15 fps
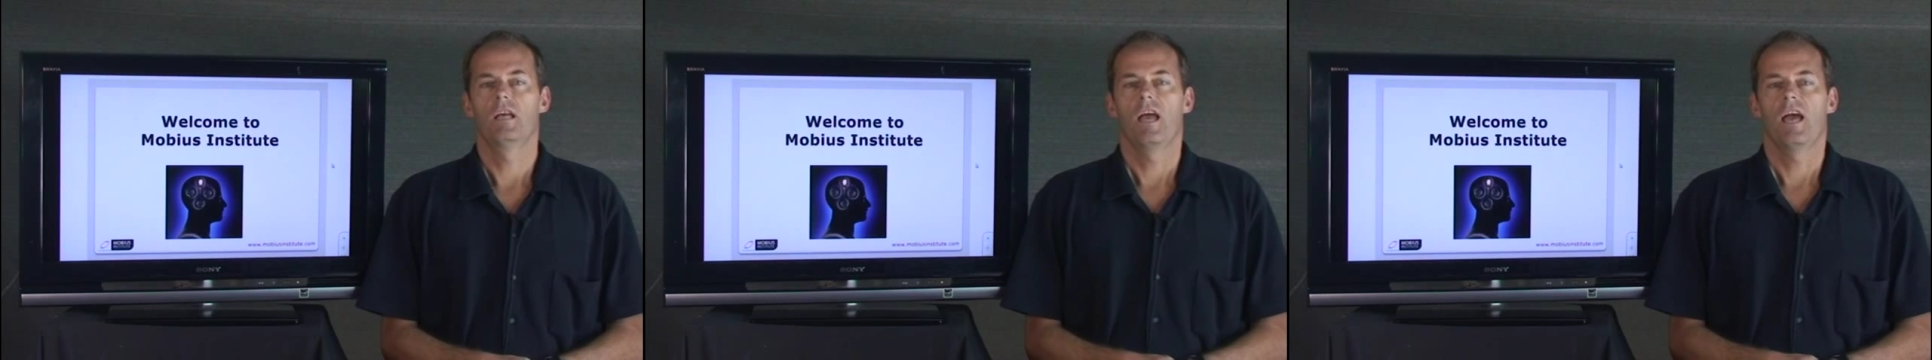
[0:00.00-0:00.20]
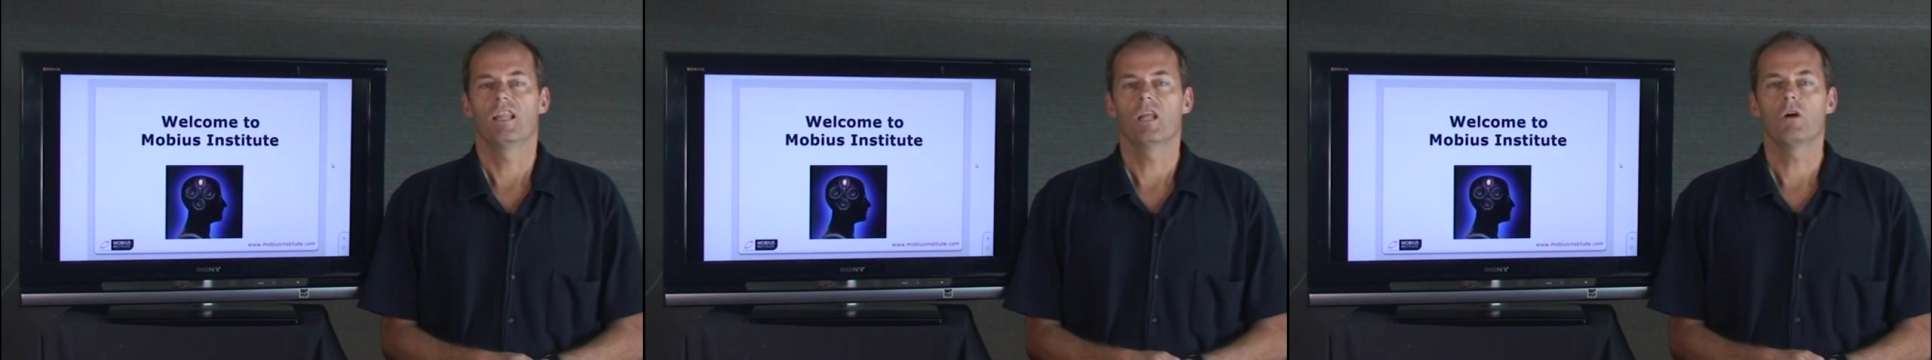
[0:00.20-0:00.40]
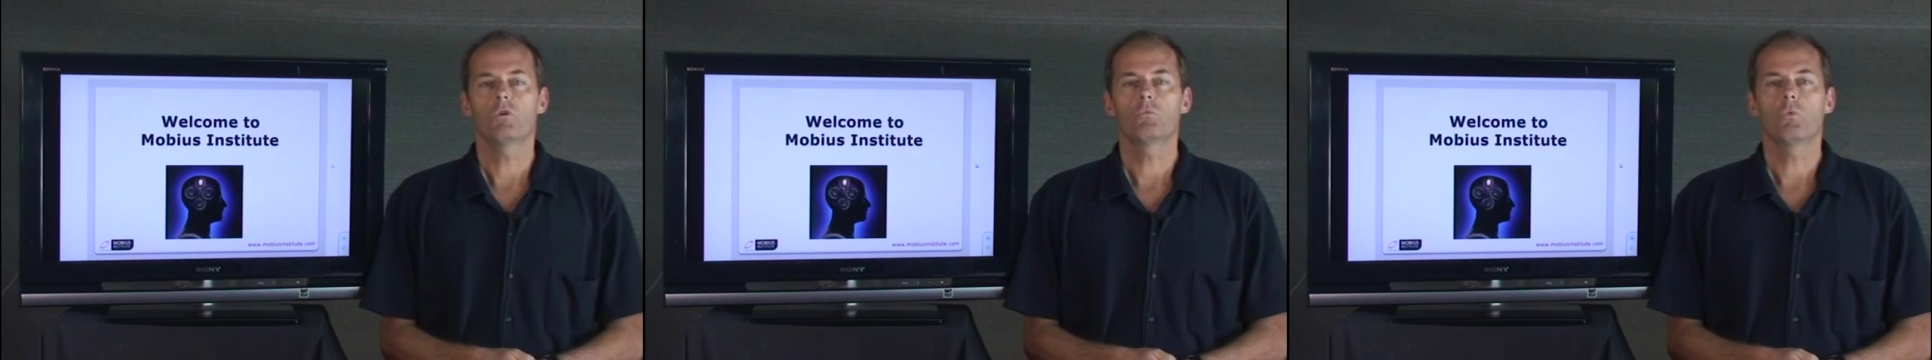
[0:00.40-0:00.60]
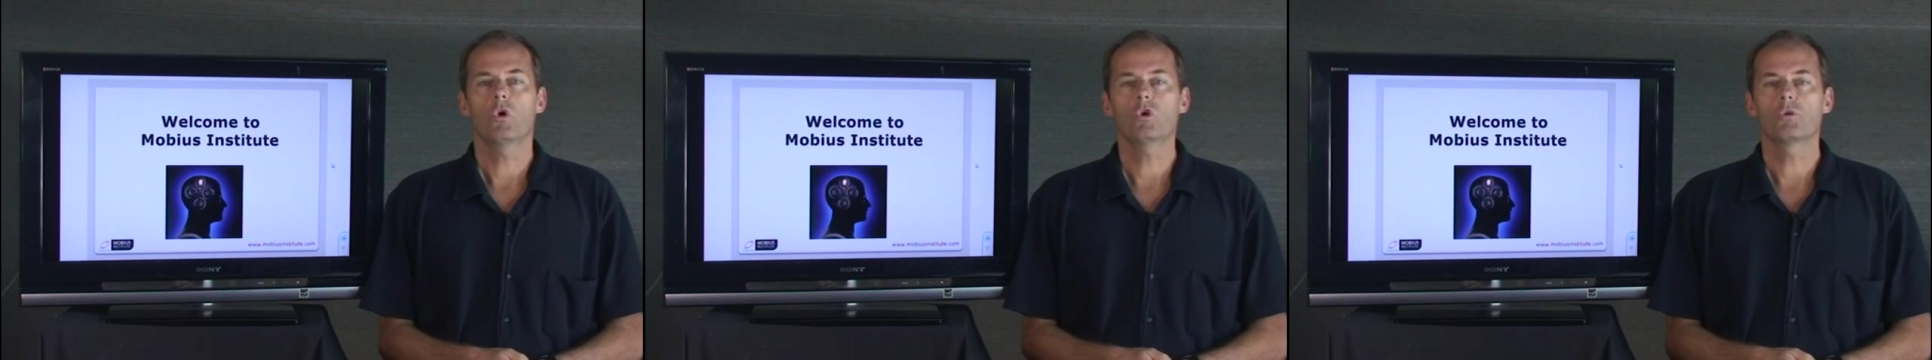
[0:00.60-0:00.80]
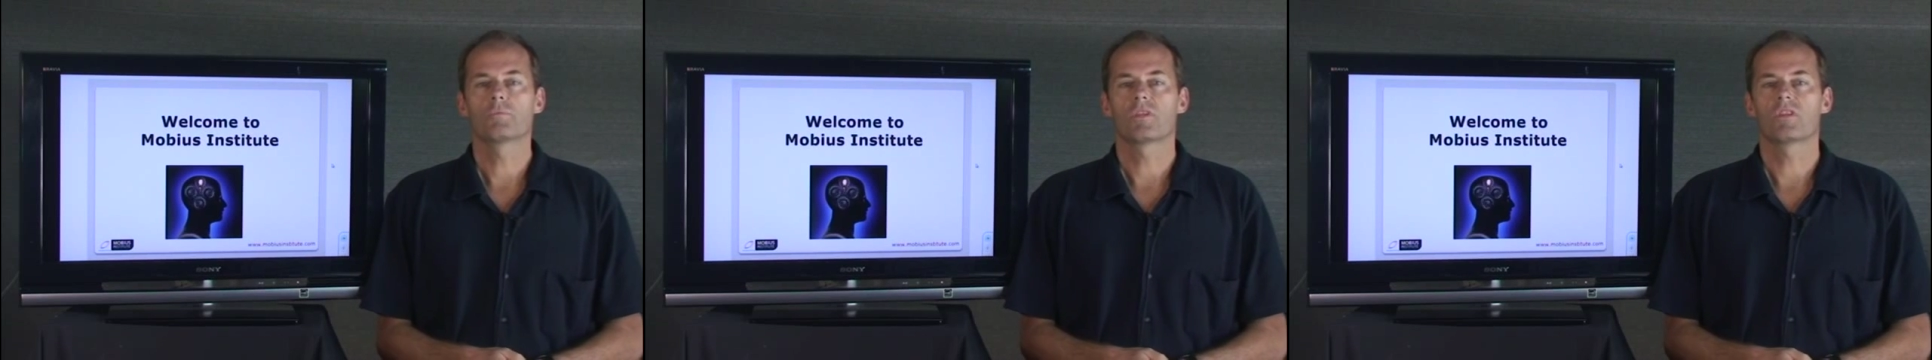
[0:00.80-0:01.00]
Hello and
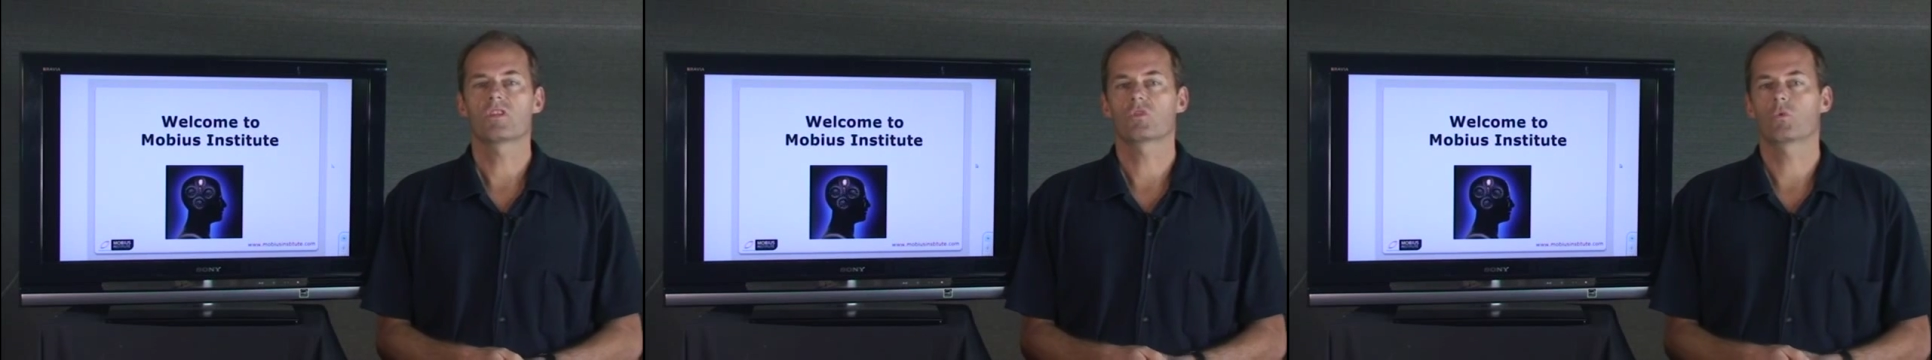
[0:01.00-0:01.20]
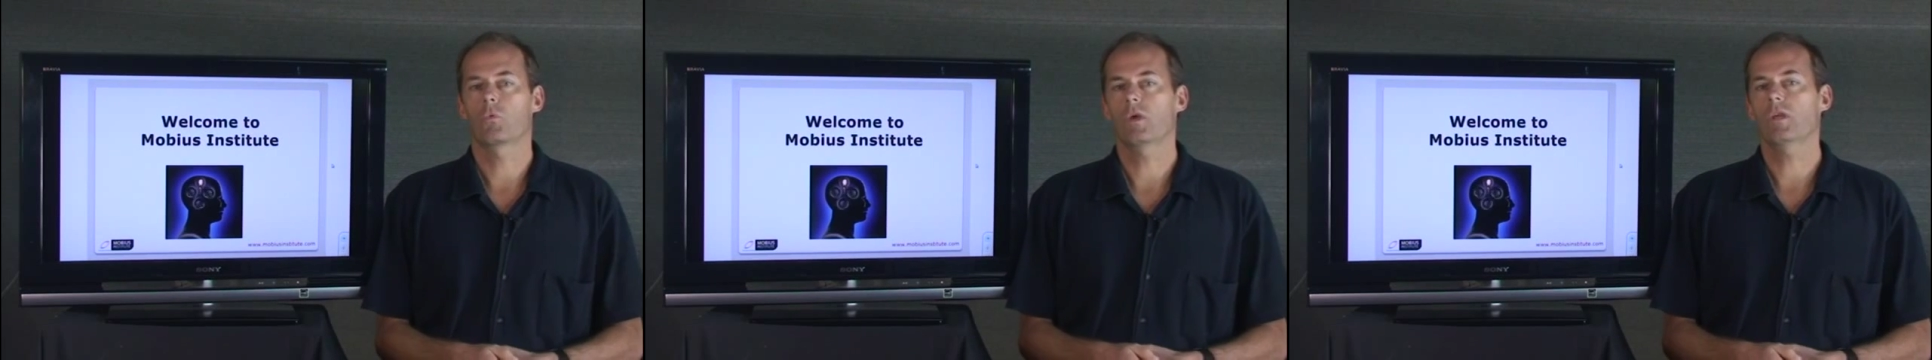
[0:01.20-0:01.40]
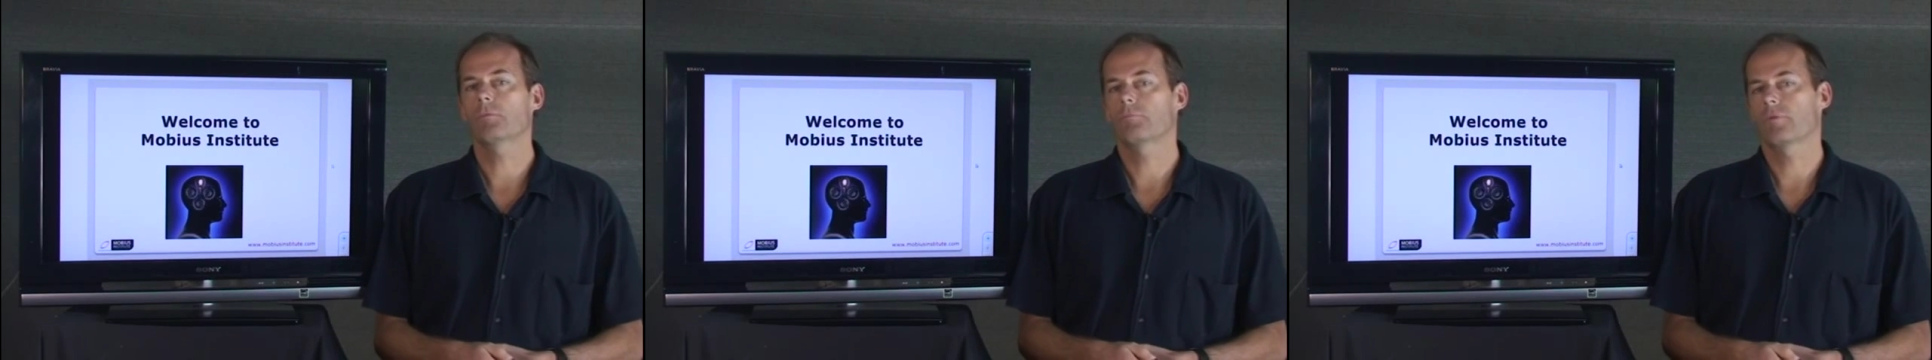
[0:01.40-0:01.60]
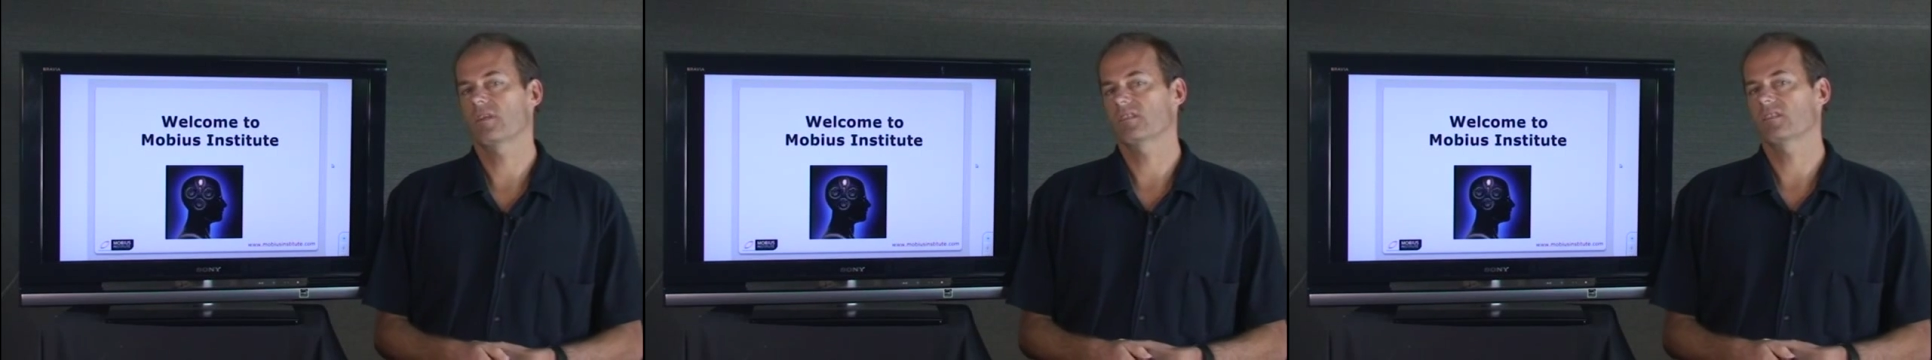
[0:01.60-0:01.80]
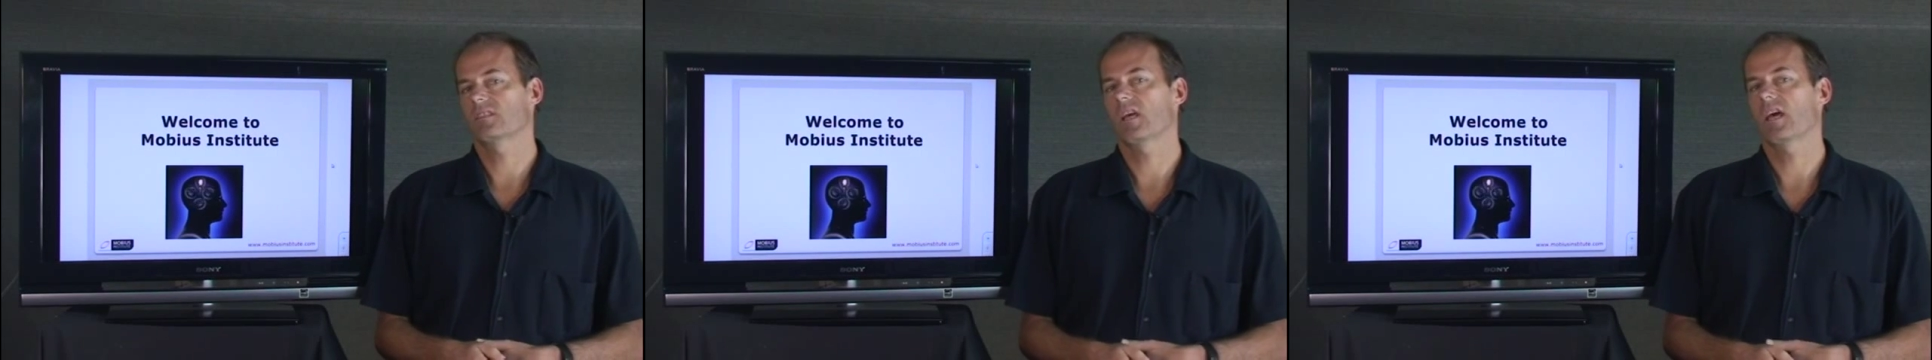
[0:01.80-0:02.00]
welcome to this quick
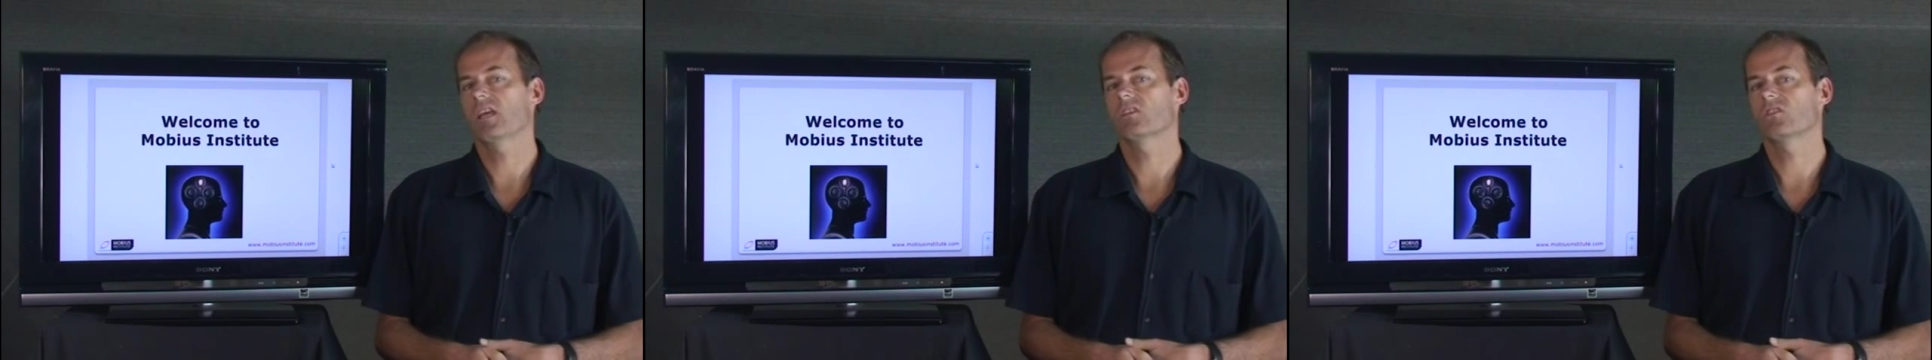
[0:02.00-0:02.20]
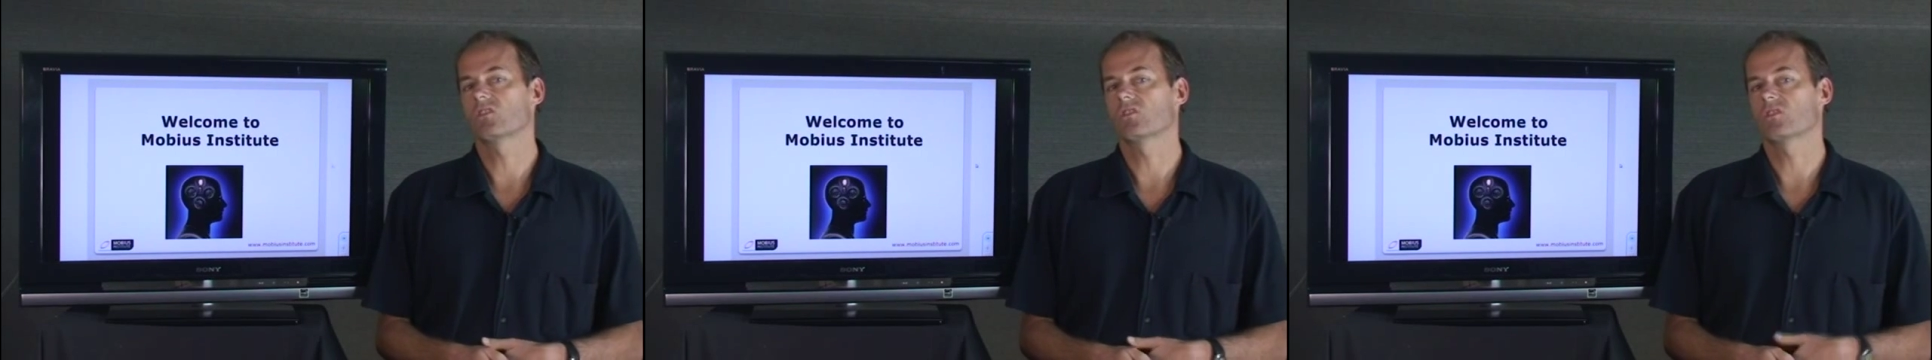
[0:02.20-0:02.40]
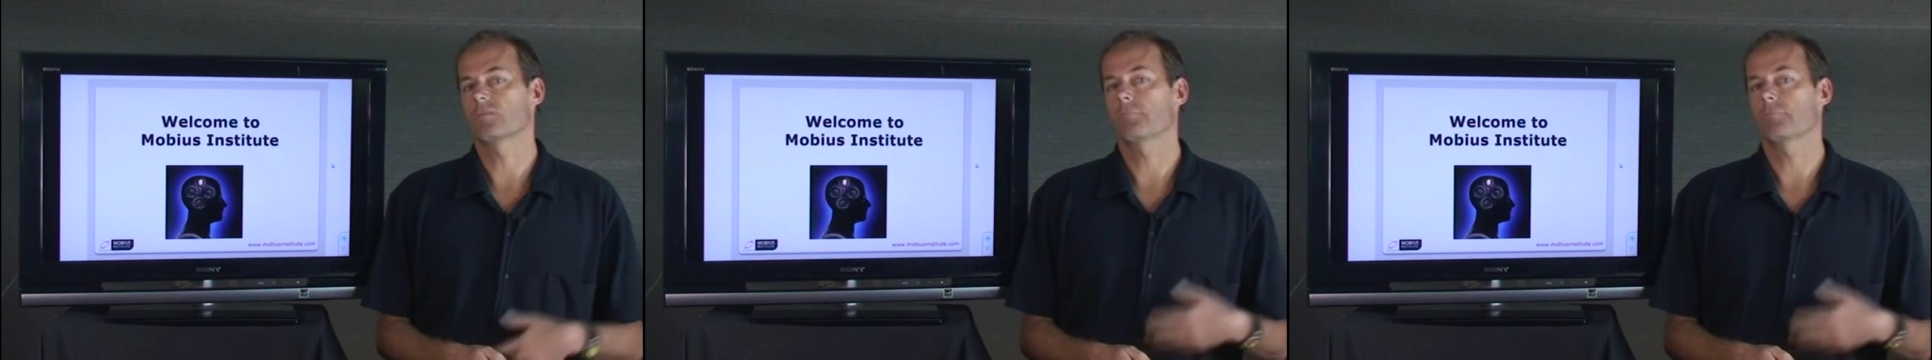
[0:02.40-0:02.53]
presentations